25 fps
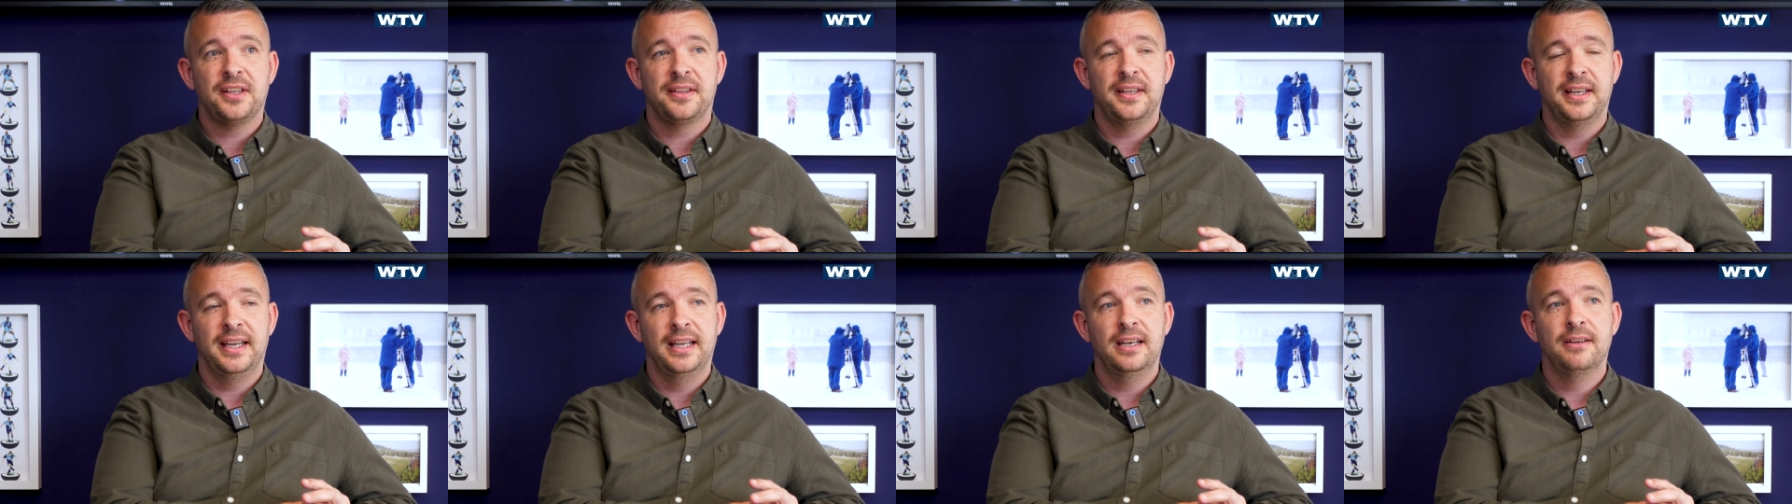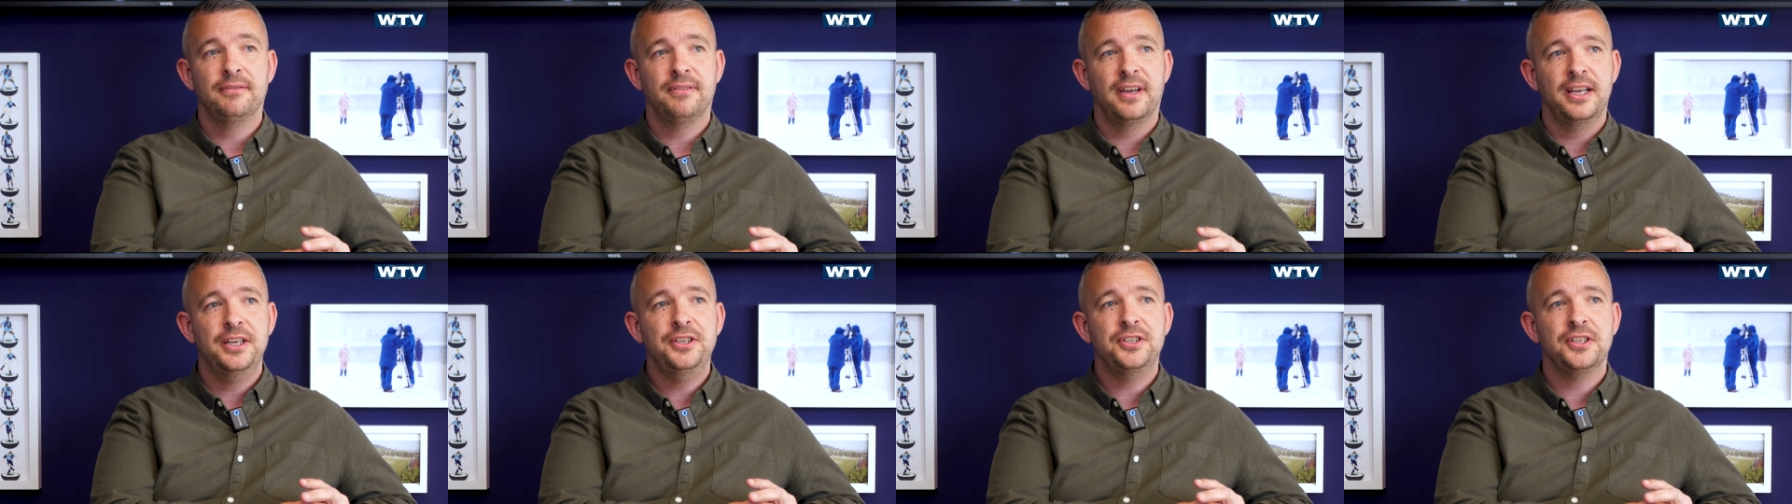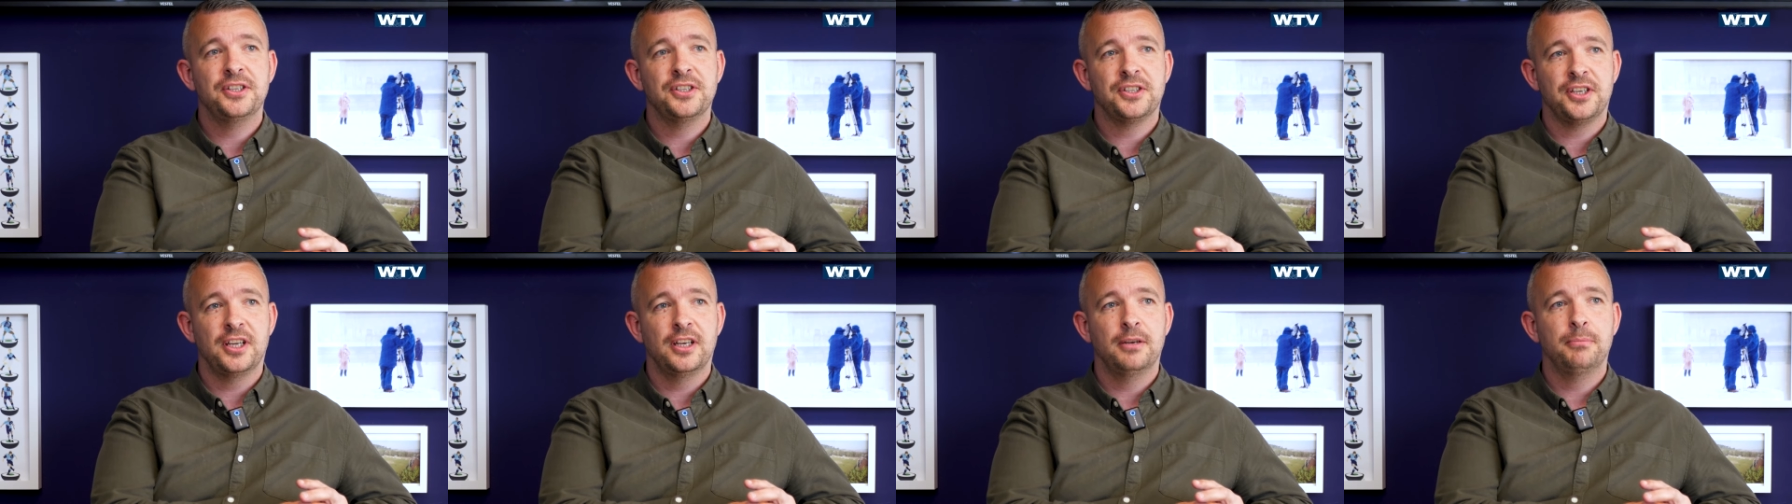I think
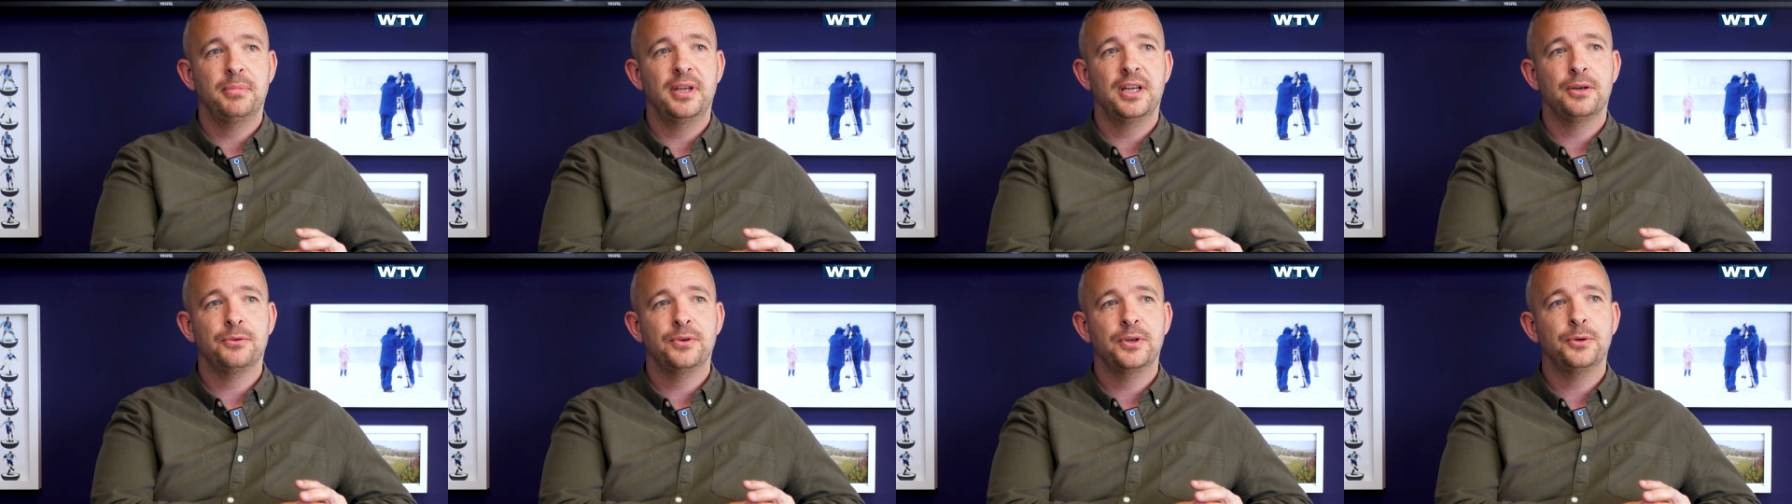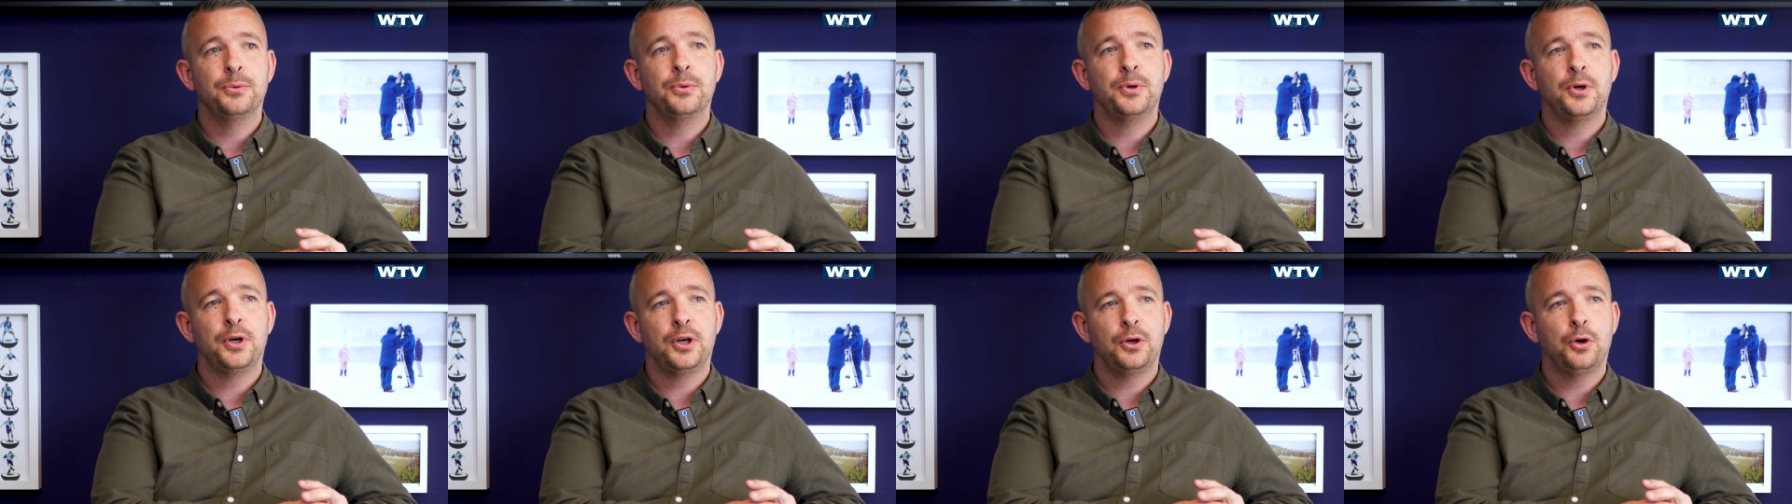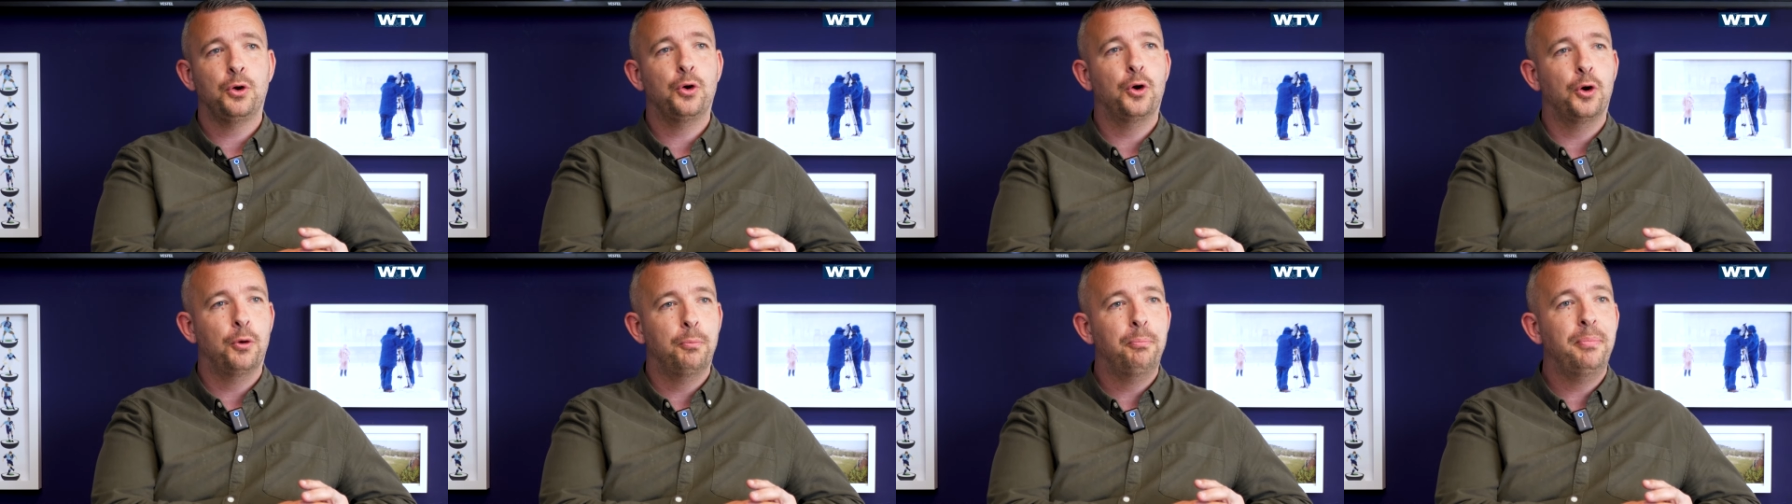innovation is going to be a real
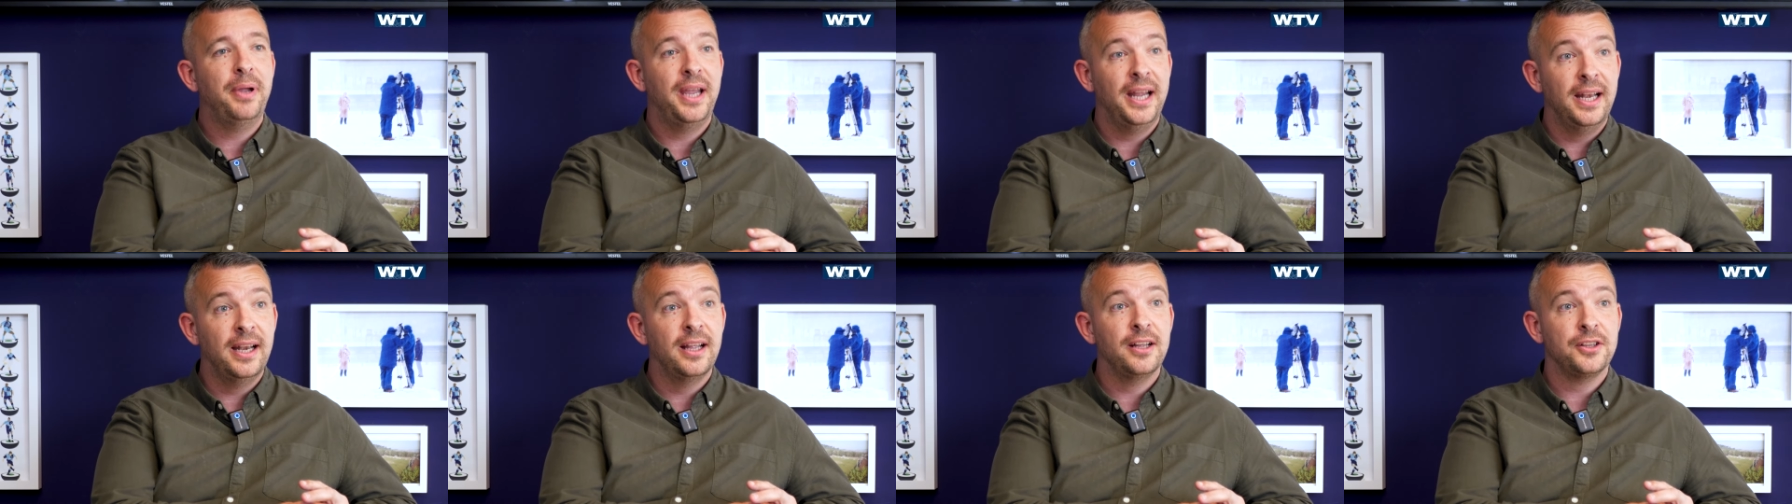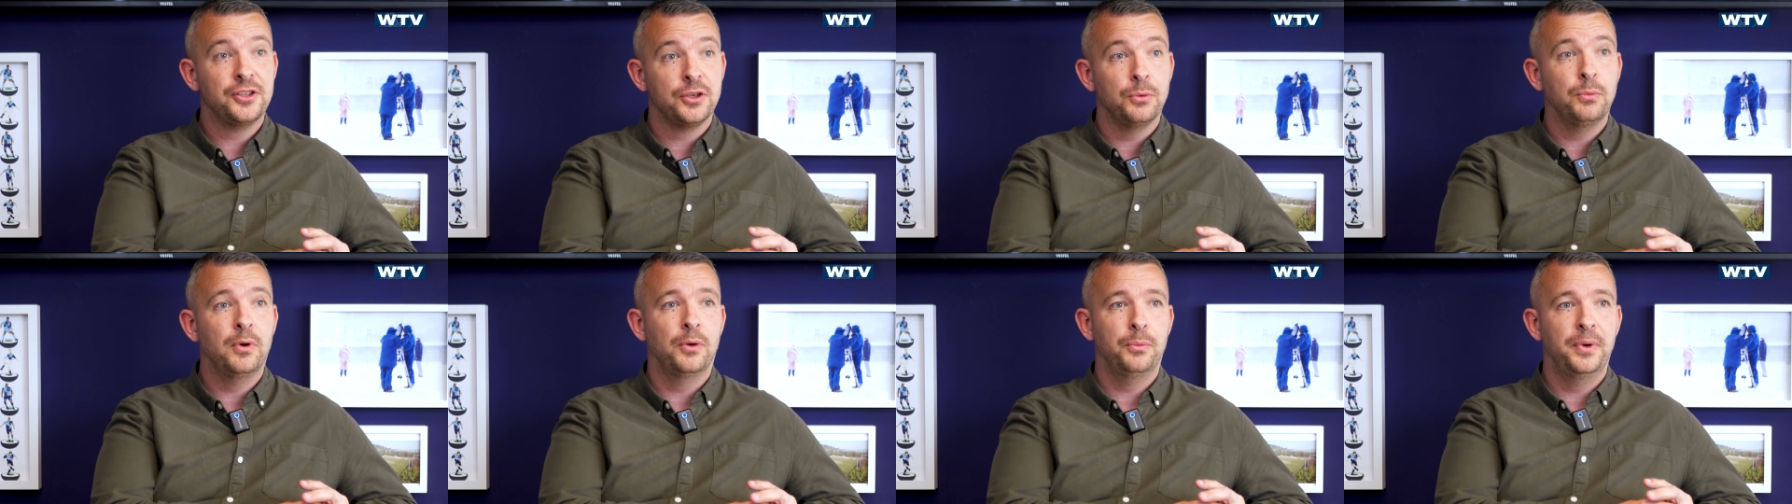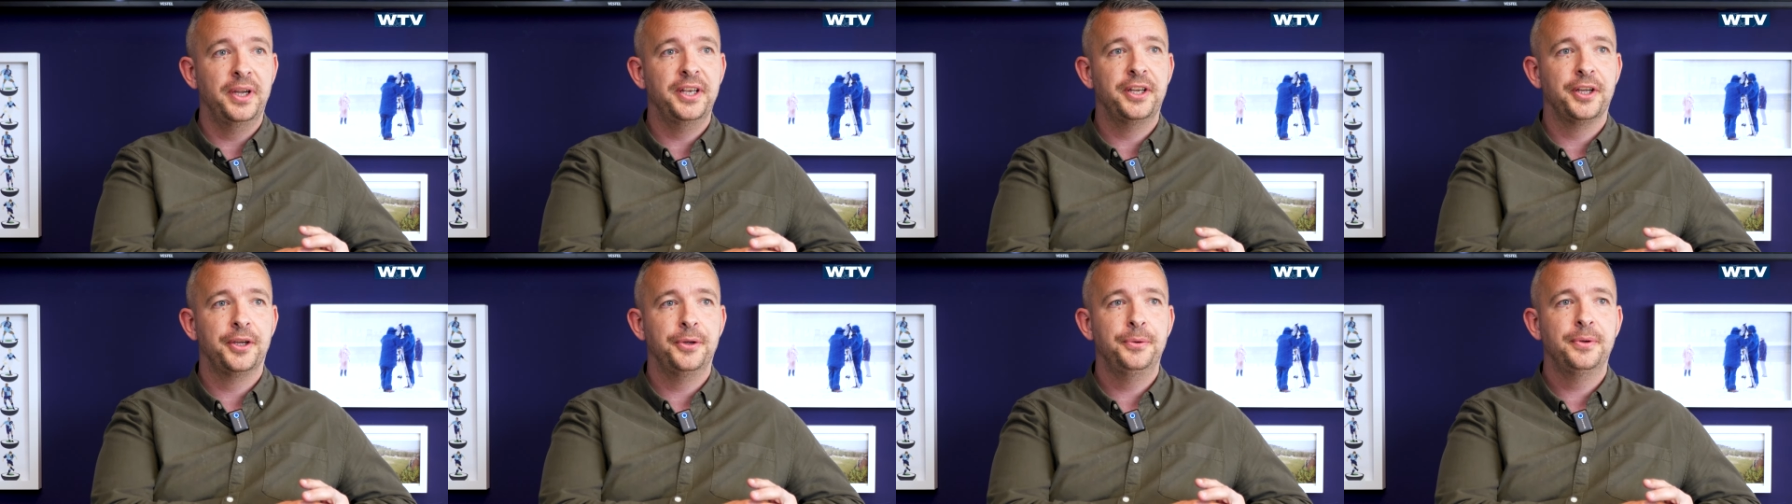core pillar to what
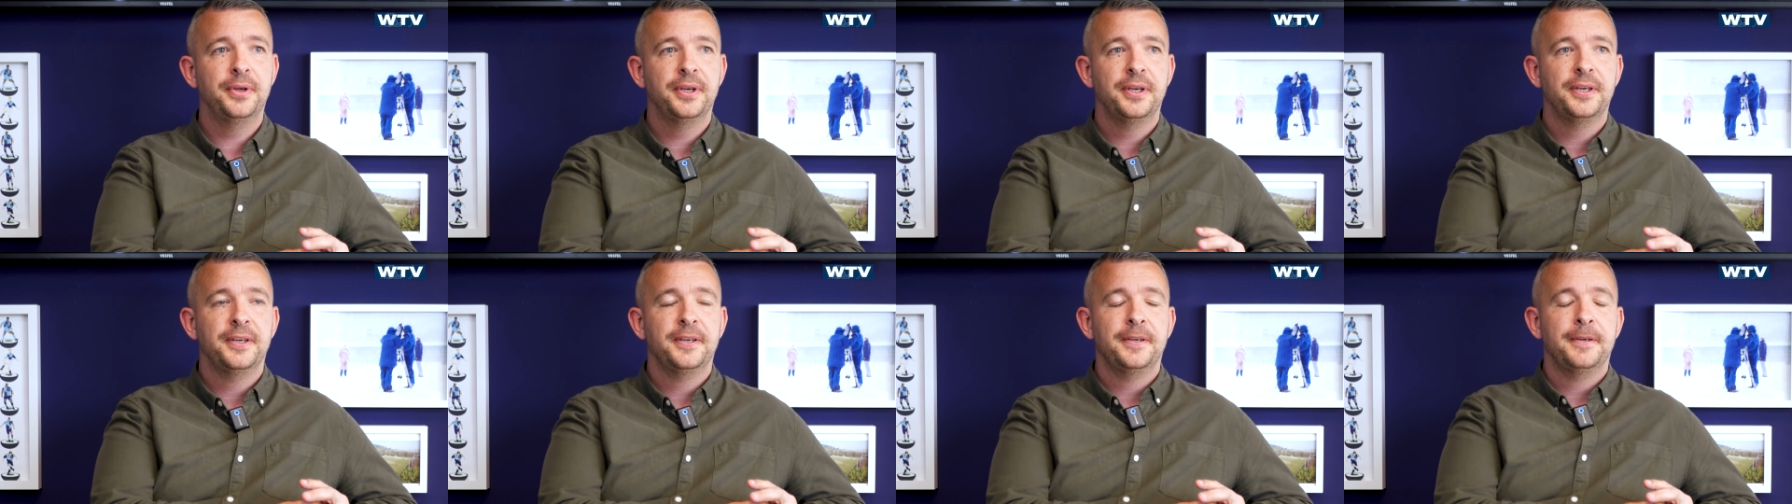we do.